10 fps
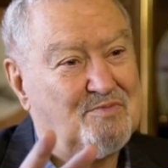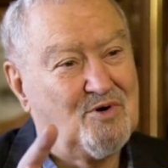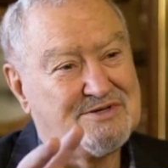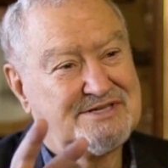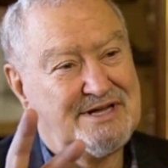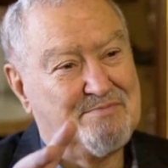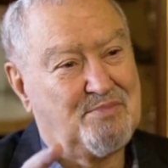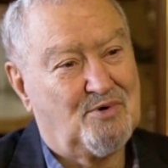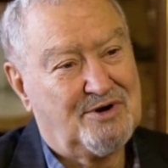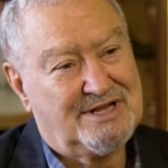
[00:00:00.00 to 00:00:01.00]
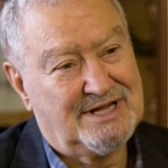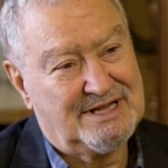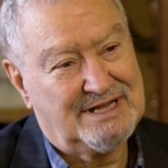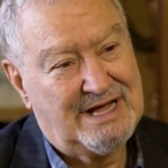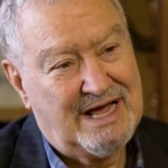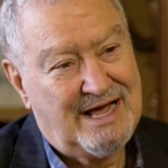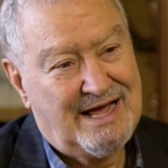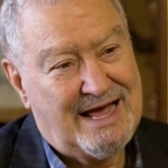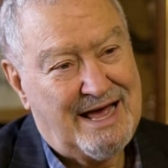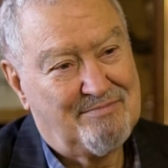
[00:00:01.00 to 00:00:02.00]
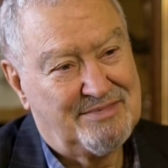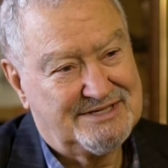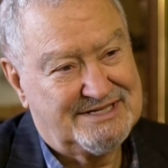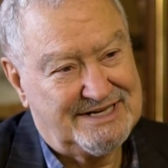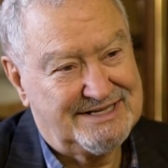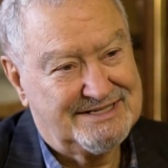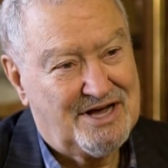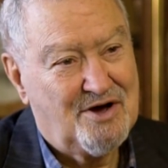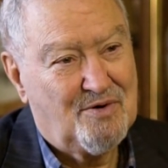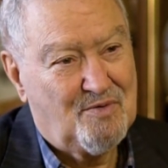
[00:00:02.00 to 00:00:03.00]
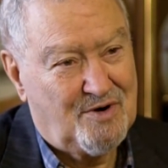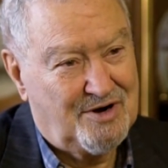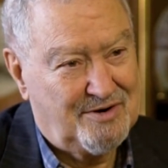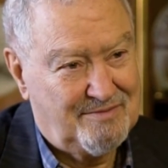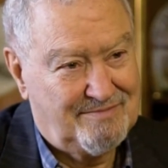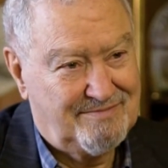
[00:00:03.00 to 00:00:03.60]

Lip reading: most important embassies were